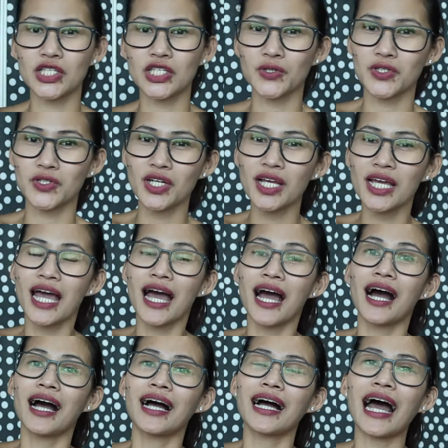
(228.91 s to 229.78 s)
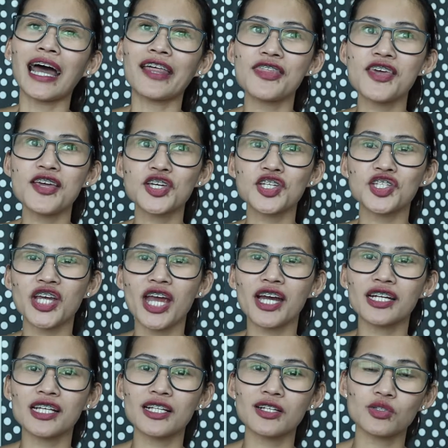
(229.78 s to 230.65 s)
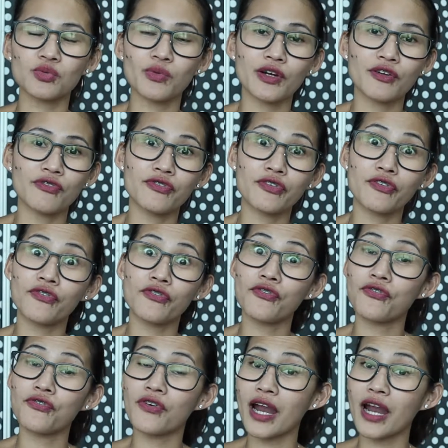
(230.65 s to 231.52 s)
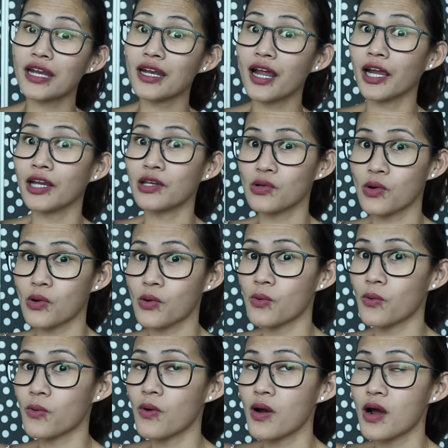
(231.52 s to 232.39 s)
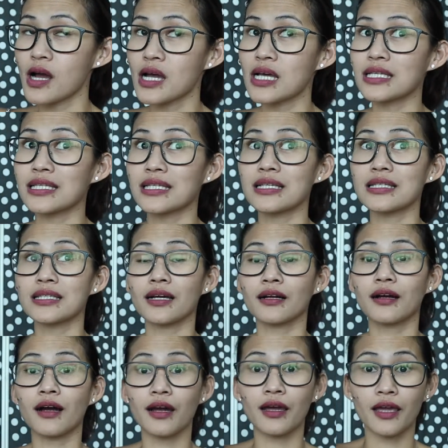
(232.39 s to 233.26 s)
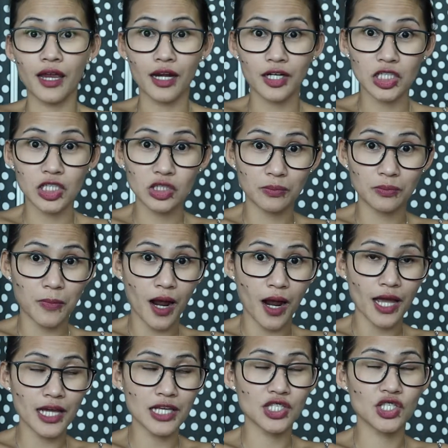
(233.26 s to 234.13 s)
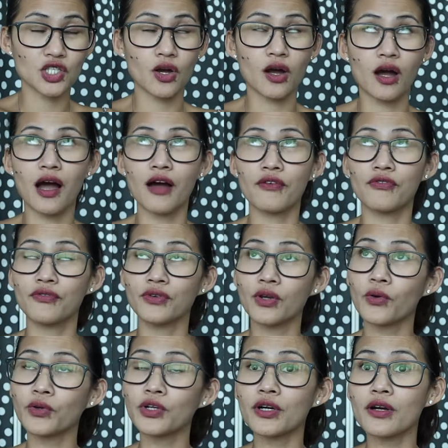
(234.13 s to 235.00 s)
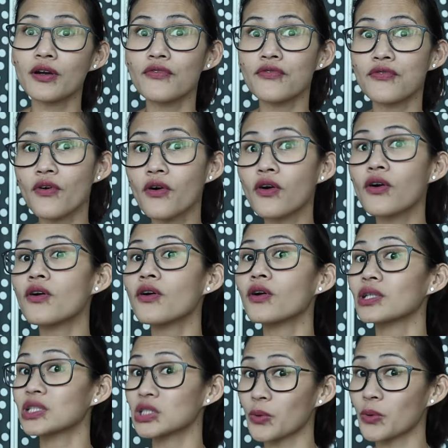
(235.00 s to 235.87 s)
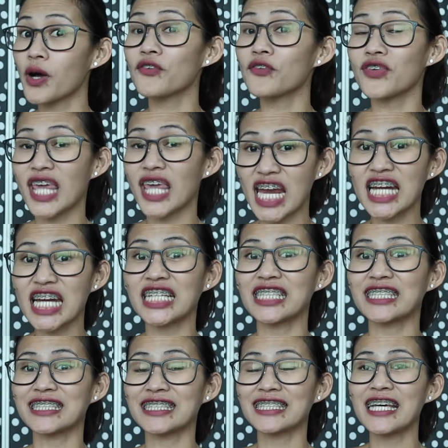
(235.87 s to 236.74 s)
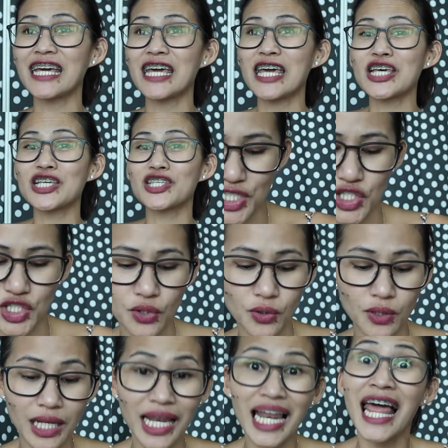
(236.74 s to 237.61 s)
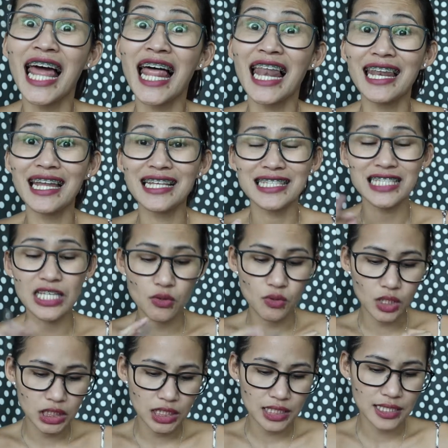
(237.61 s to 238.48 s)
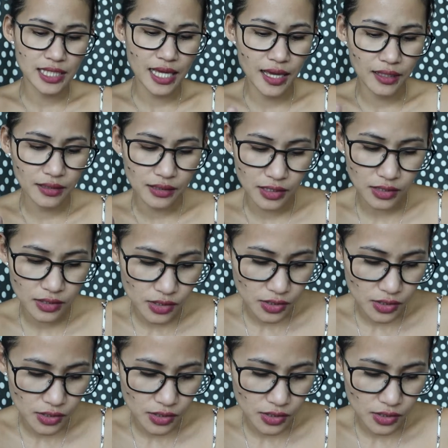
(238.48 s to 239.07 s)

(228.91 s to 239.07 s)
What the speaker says: So I think Cheryl is one of the friend I know since I got here in Dubai. So I've known her for 12 years. So let's see what she said.